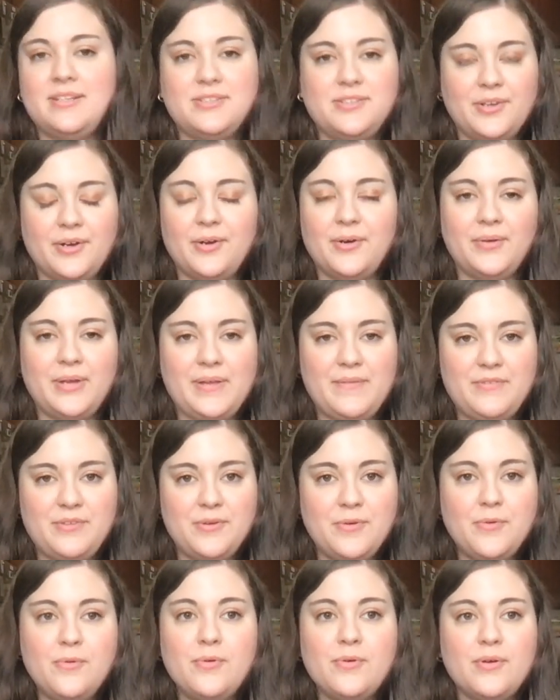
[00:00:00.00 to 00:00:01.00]
So if
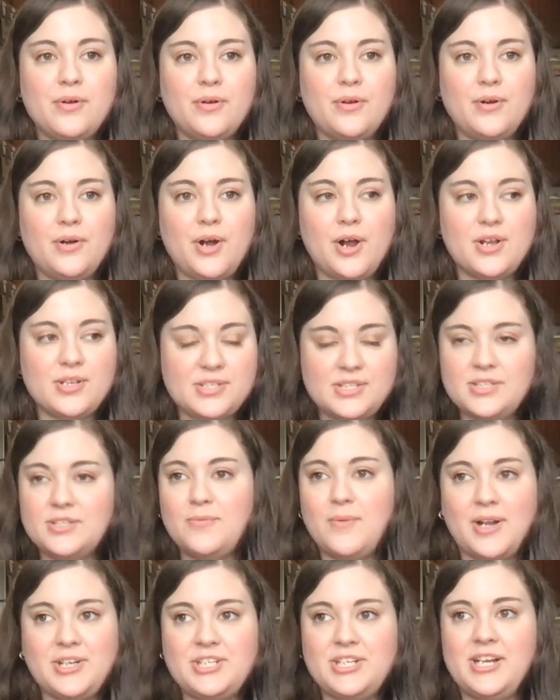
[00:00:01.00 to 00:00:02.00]
you are still
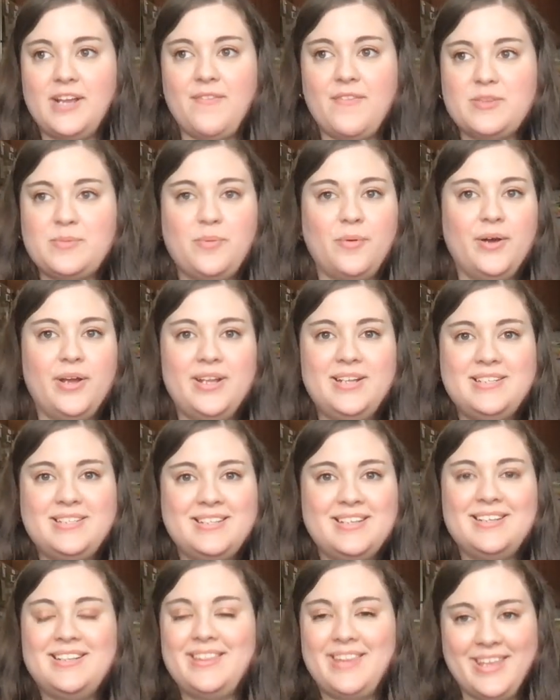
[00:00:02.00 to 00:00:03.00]
watching at this point,
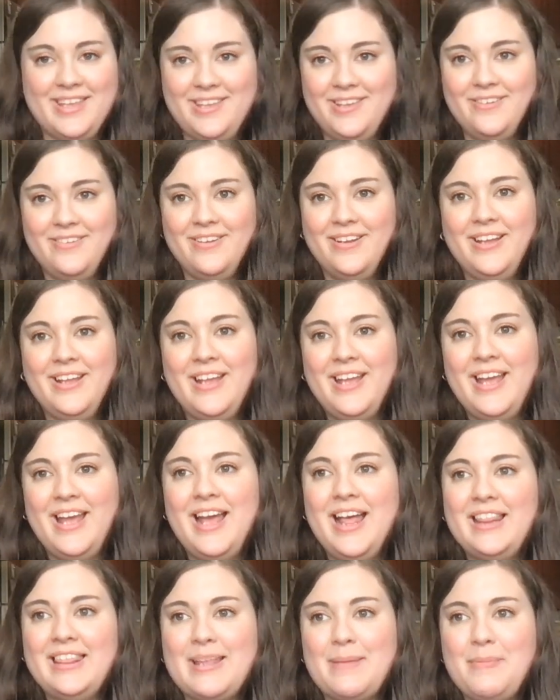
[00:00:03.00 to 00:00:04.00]
thank you.
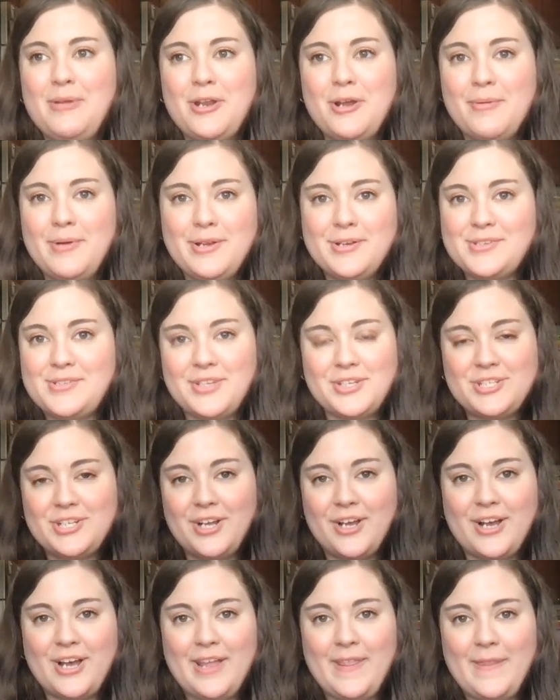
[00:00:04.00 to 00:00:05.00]
Let me know what you're stitching
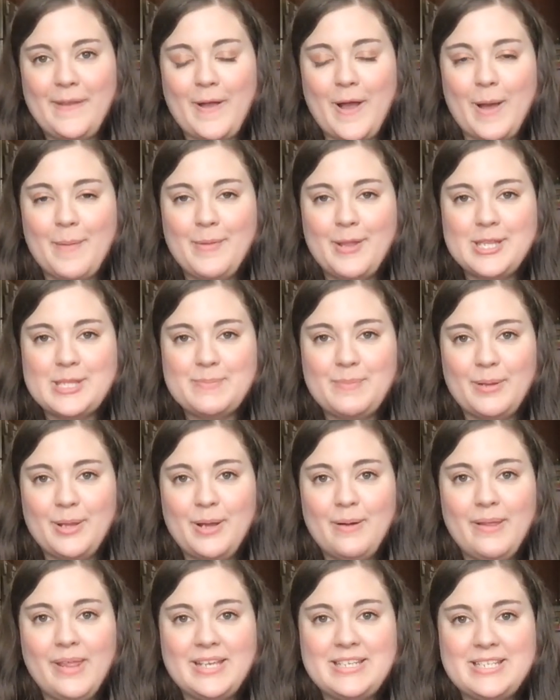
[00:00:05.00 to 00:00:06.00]
on in the comments
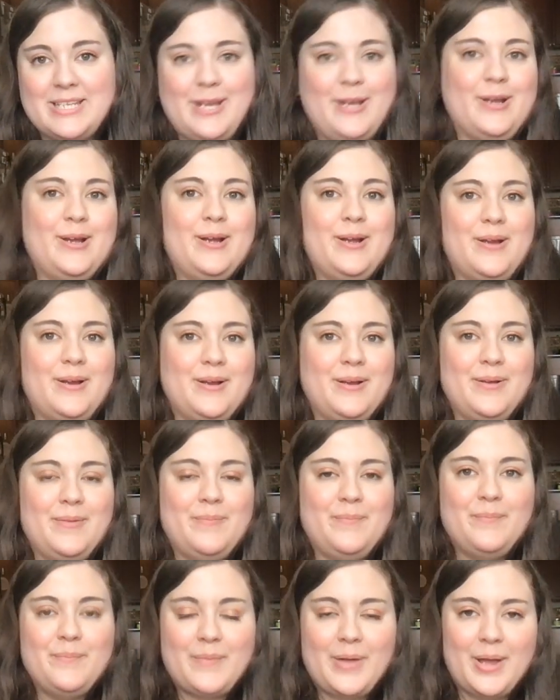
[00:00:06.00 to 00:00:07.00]
below. I like to hear
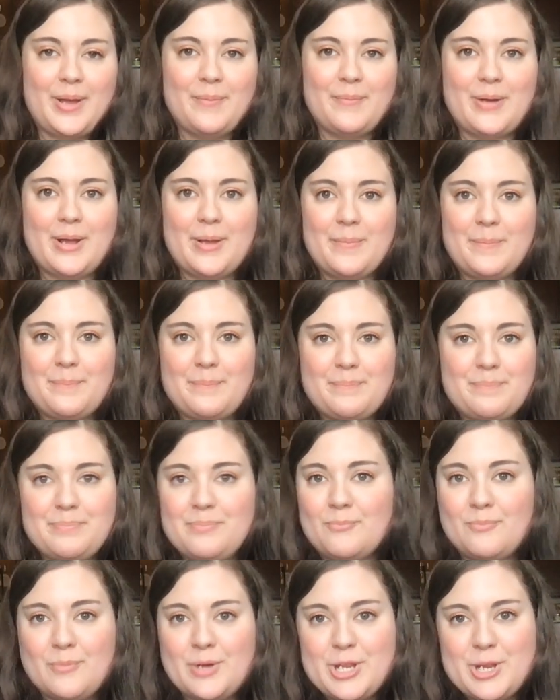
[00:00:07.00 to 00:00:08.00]

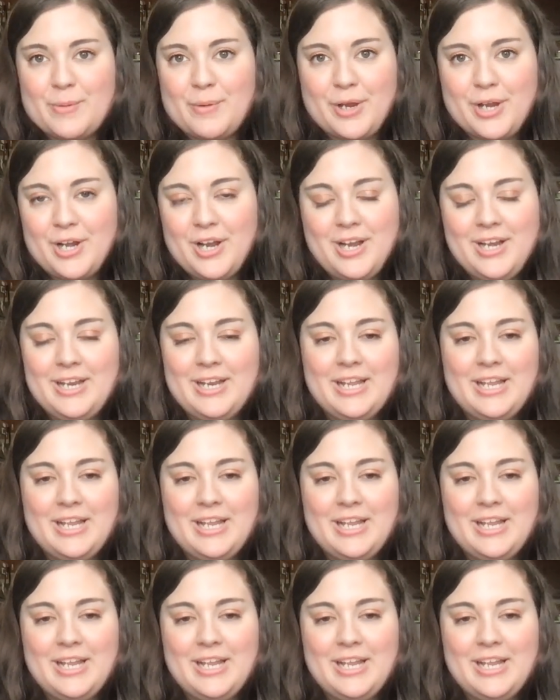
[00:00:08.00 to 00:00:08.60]
what you're working on.